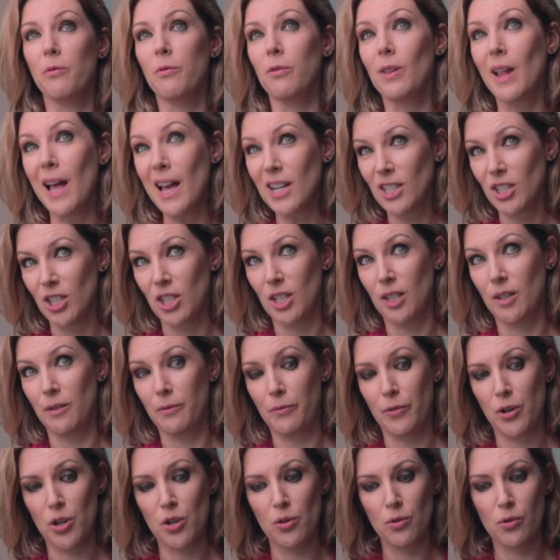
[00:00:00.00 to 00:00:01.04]
flashing
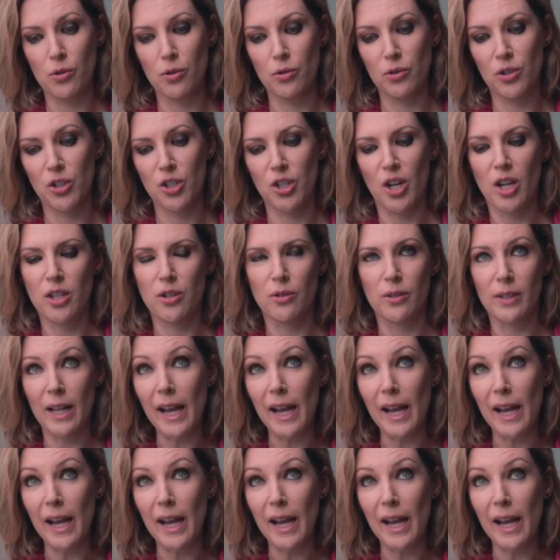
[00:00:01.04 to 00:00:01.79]
for you to check your